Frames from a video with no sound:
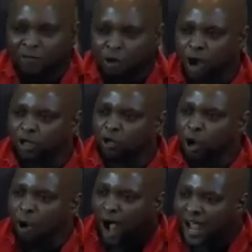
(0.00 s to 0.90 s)
you have
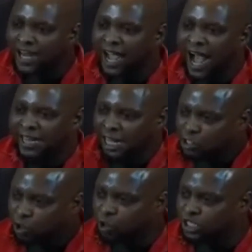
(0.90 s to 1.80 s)
got no any
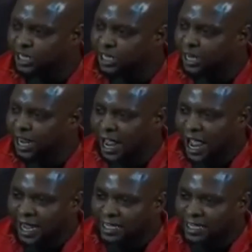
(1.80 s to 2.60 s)
other solution